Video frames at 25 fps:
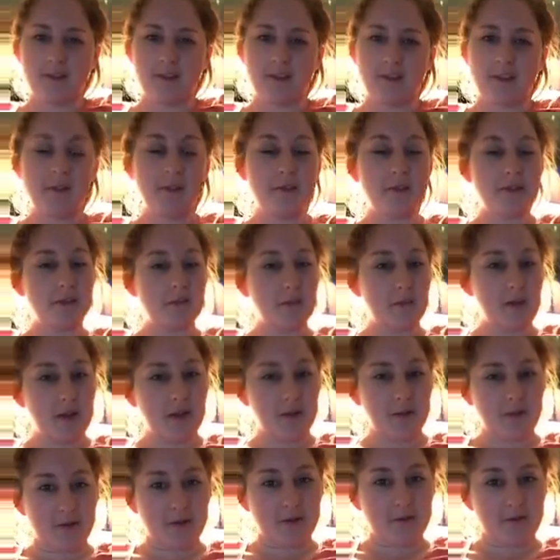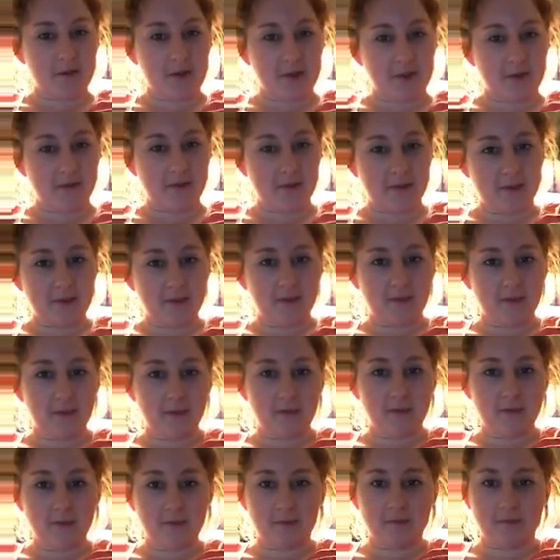Use the microwave we have in our
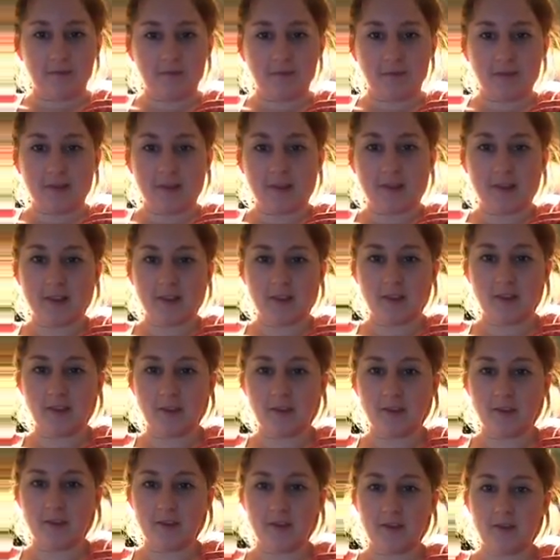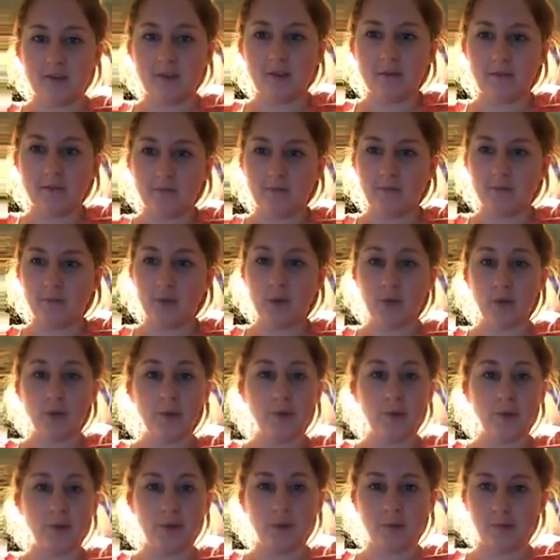room. It's like a little
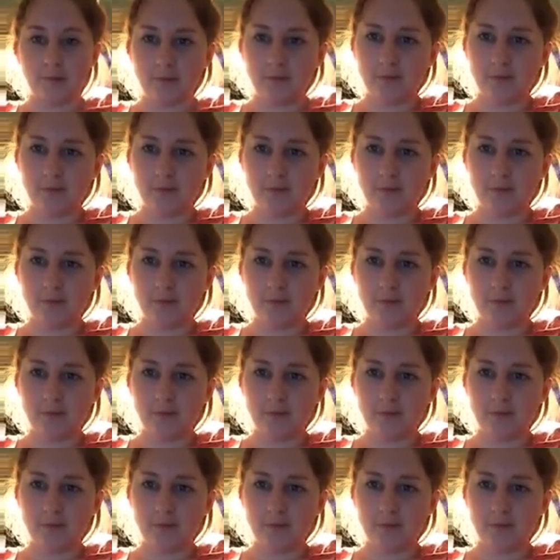dorm room.